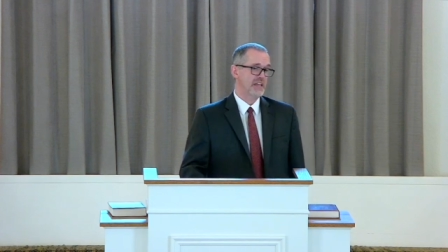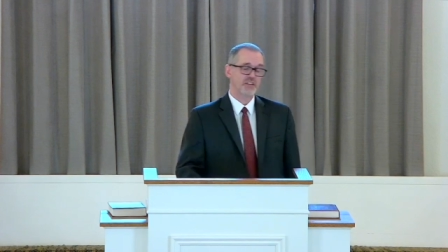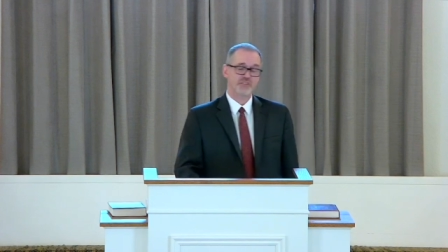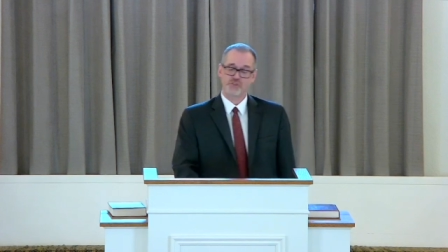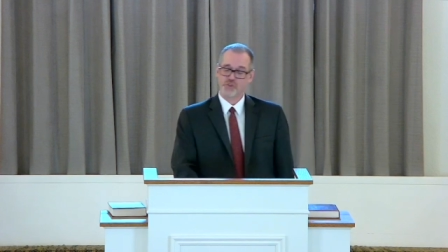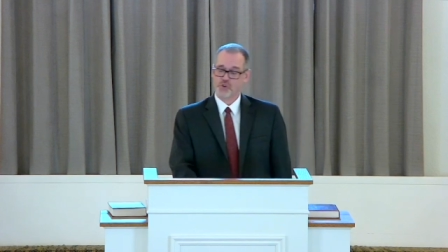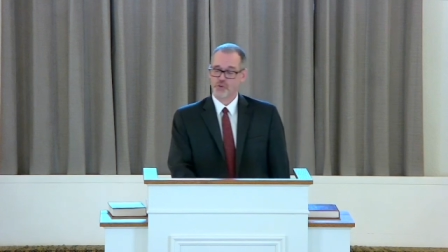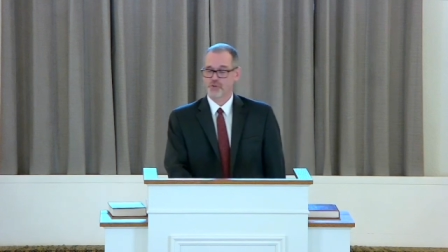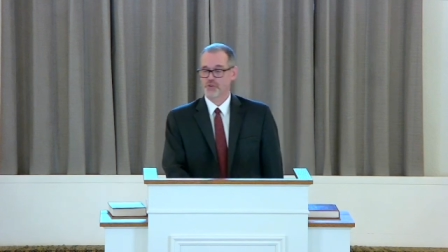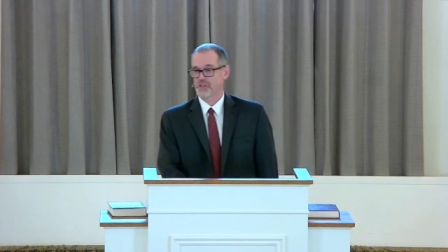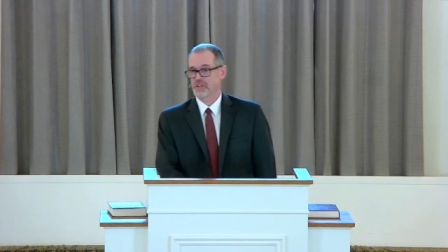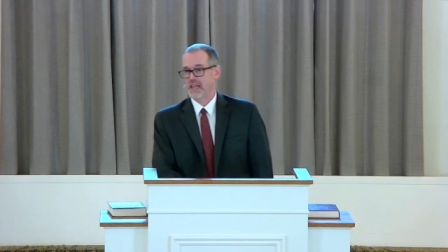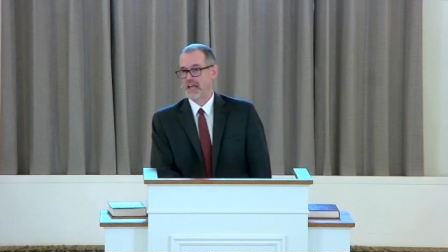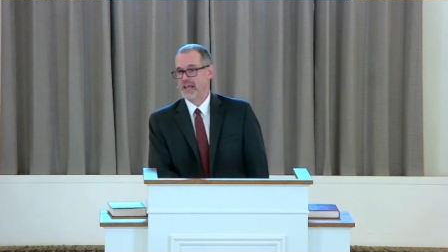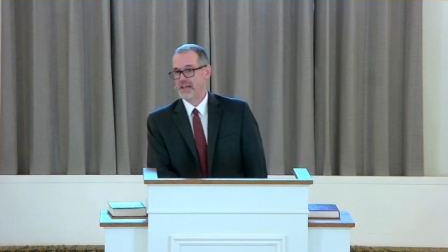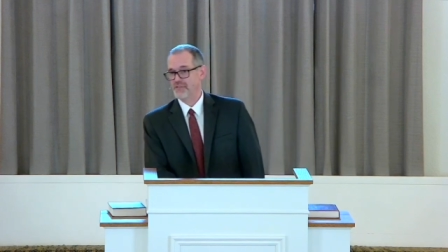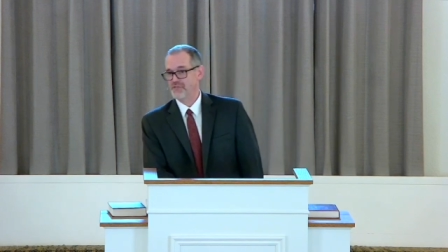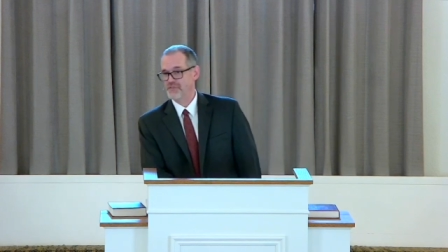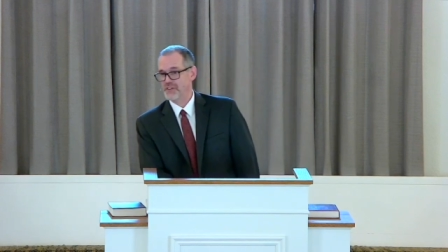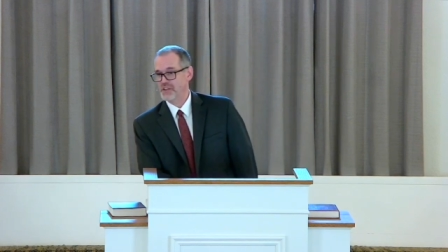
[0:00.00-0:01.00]
eternal
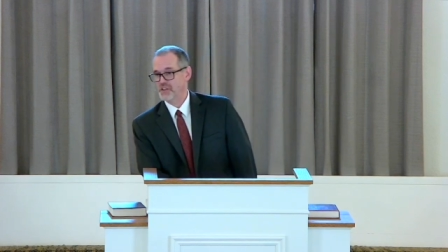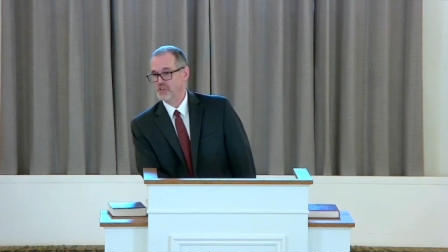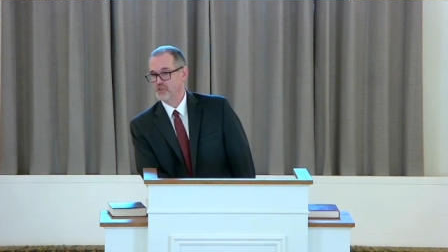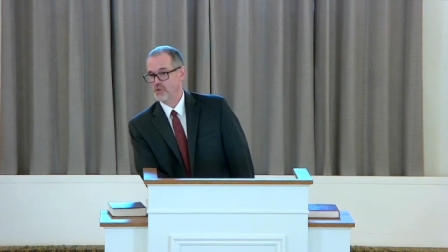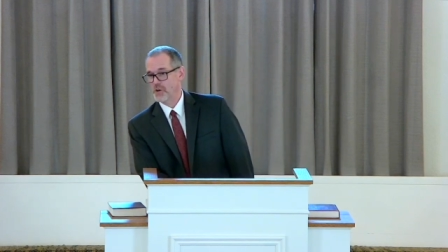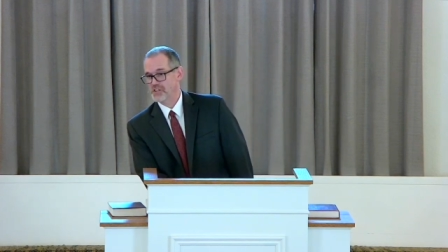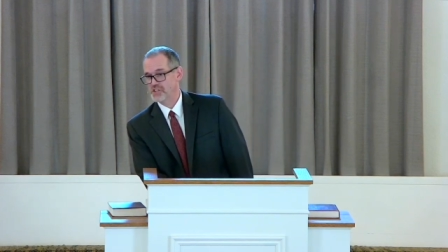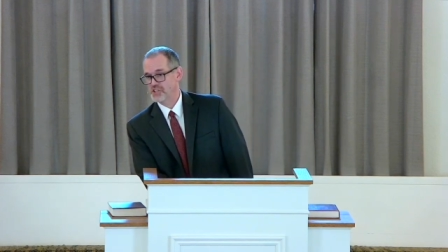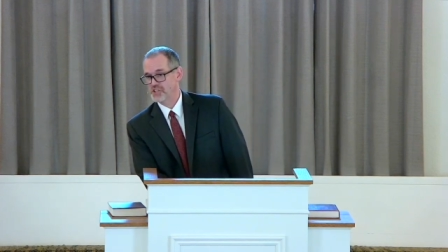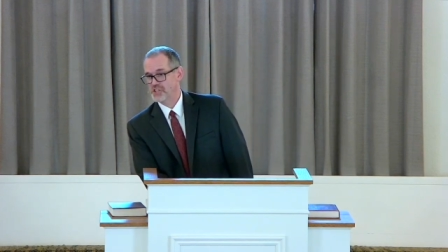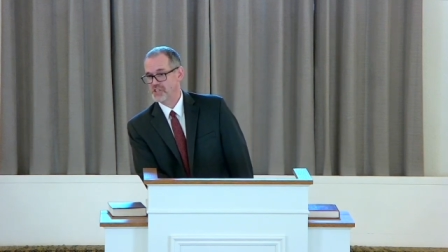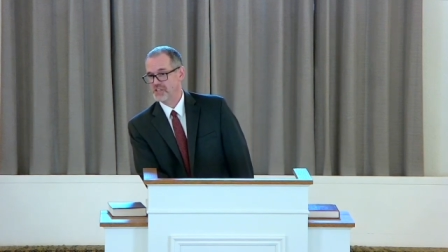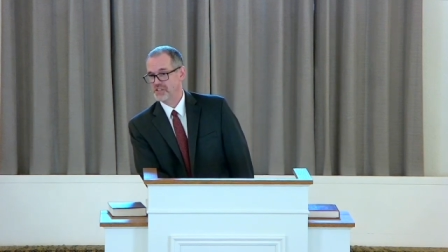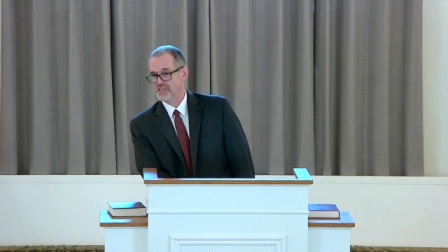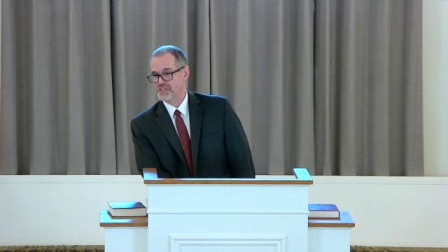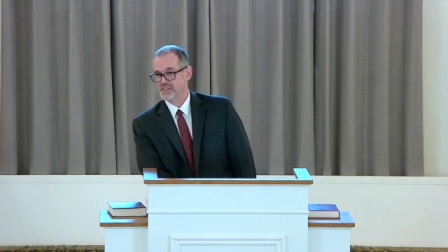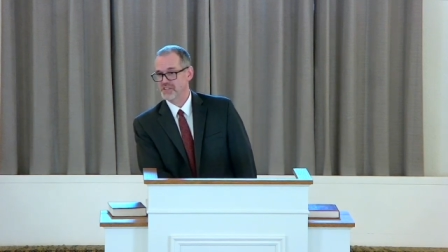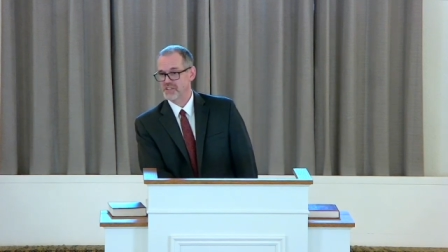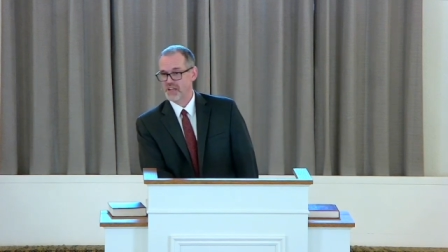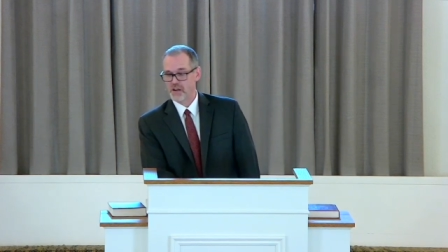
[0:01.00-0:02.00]
life in Christ
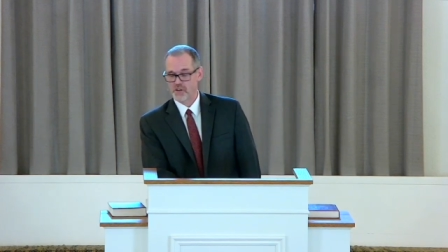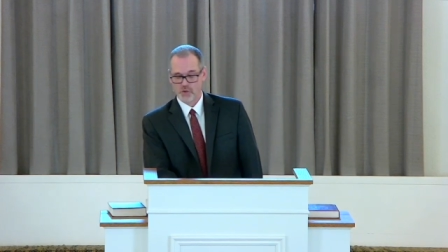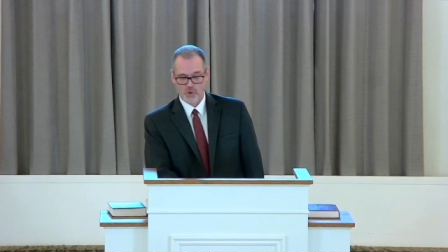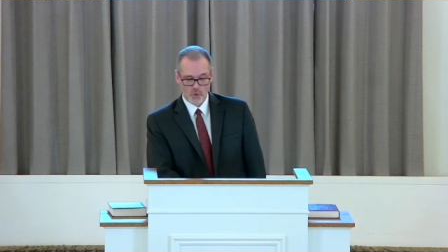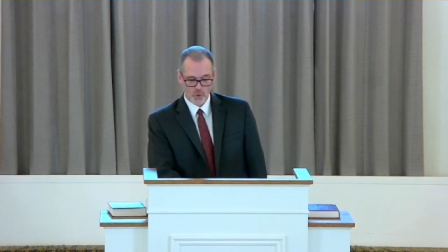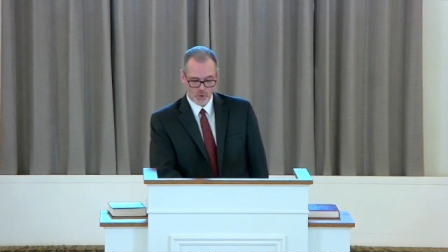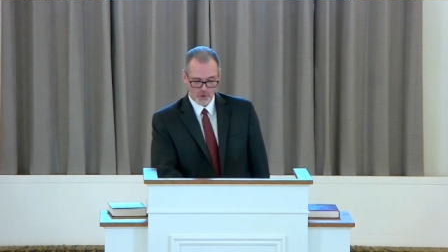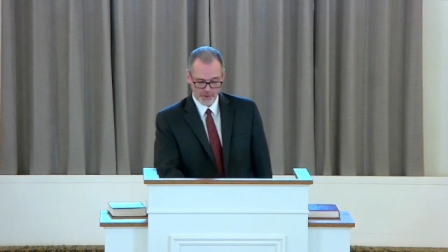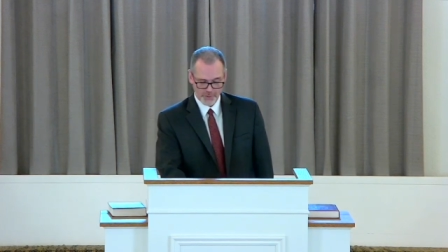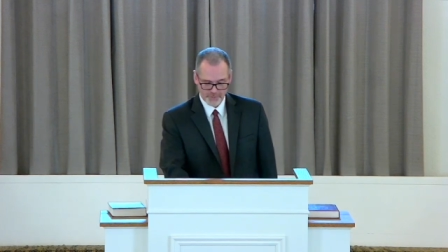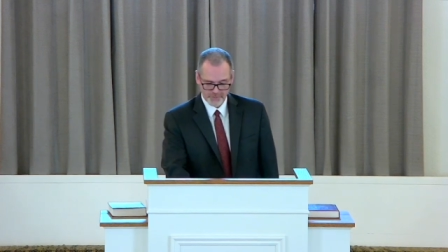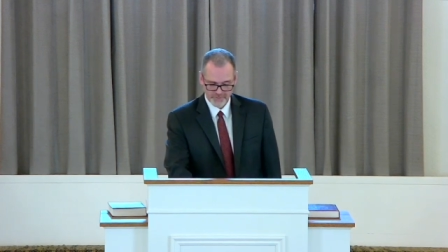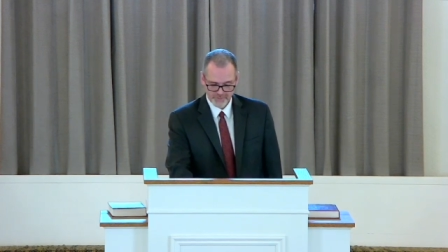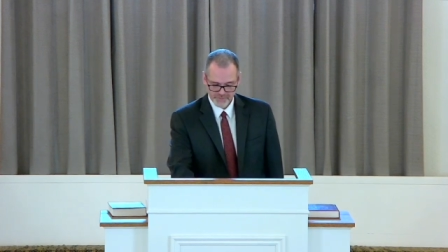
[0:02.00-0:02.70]
Jesus our Lord.